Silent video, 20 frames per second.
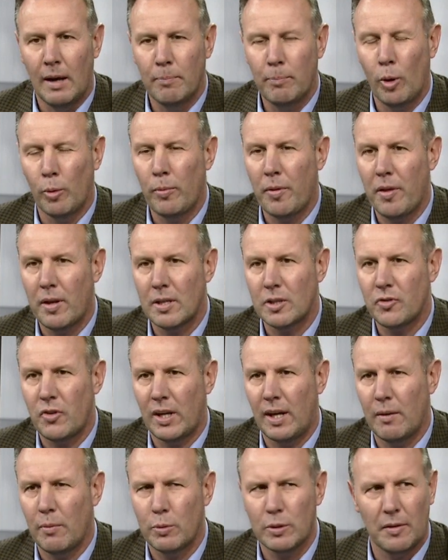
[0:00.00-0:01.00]
Bournemouth had a
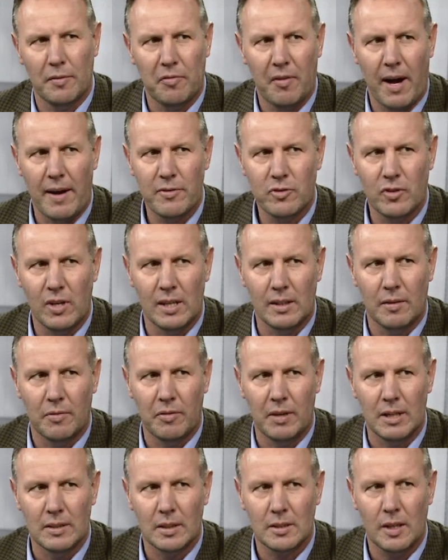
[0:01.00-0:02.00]
string of was it five straight
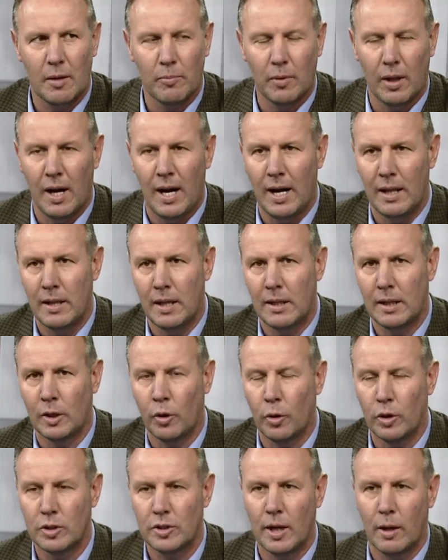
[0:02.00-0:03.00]
defeats or something mm -hmm. like that, mm-hmm. and then they go
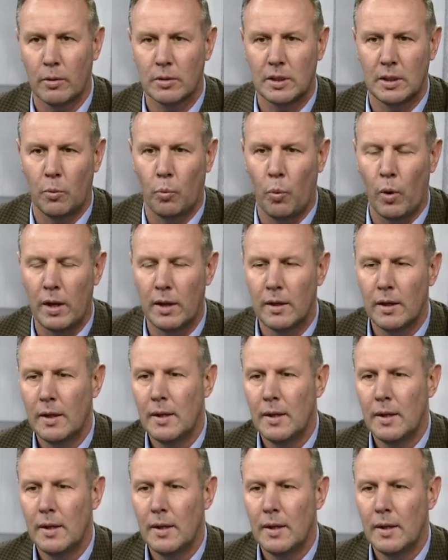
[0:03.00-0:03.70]
to Chelsea and win.